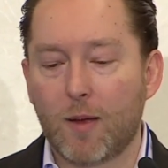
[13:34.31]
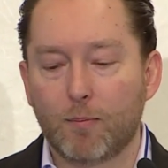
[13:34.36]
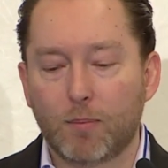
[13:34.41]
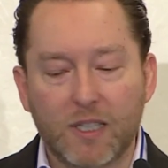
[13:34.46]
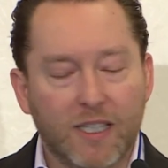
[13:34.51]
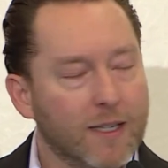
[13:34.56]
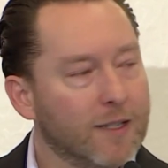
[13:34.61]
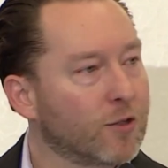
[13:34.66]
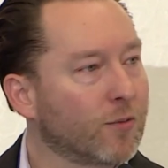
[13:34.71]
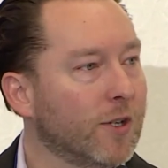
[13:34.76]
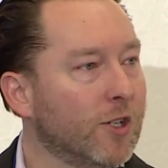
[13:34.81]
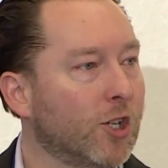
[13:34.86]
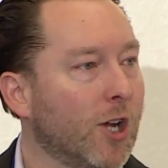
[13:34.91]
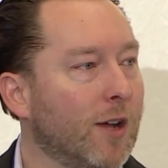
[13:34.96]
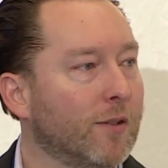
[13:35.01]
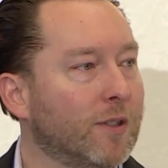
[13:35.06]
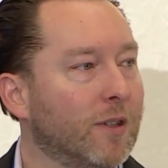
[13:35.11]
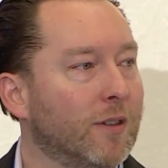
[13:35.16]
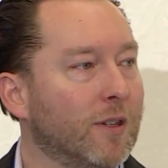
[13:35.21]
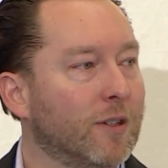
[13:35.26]
please reach
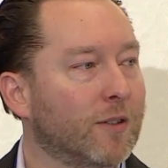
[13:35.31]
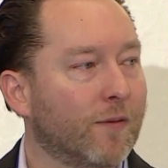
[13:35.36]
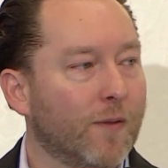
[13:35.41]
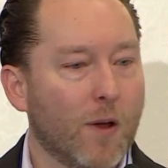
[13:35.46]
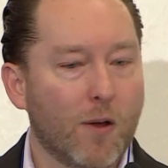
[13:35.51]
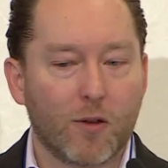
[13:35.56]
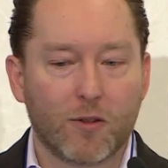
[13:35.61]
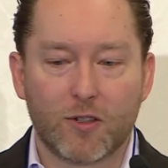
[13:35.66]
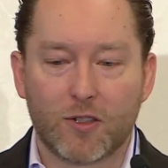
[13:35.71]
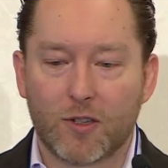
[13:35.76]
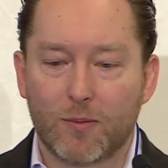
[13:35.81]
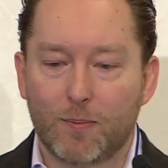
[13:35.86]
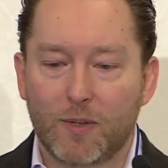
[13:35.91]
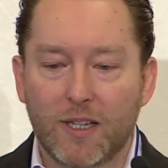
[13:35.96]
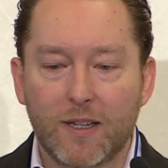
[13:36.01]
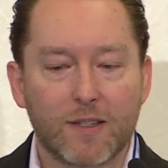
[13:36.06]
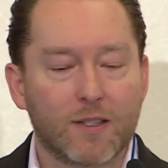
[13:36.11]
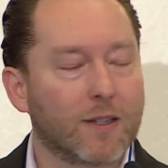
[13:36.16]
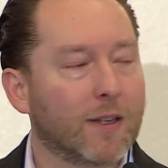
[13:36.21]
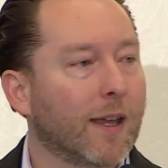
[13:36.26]
out to these folks,
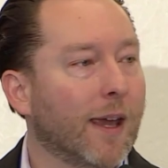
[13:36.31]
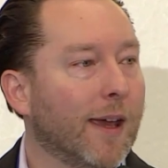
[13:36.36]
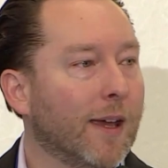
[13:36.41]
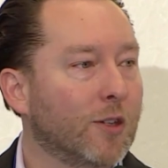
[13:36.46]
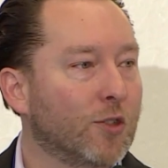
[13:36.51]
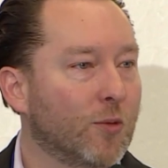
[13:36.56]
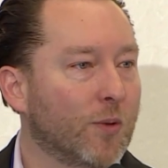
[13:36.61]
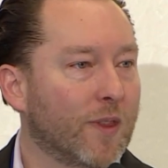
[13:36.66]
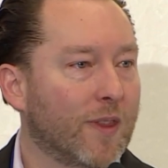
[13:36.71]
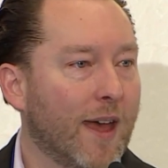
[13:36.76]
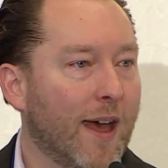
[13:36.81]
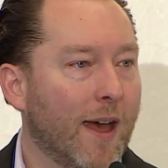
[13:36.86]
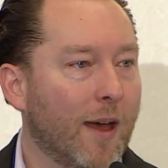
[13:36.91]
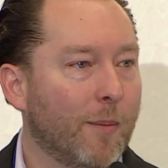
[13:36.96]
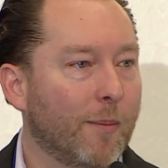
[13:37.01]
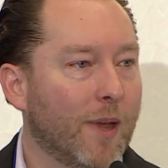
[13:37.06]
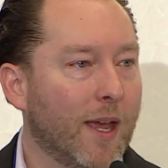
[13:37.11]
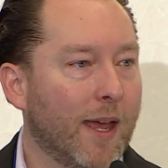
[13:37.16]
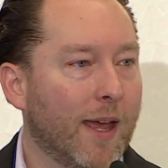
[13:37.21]
please engage with them,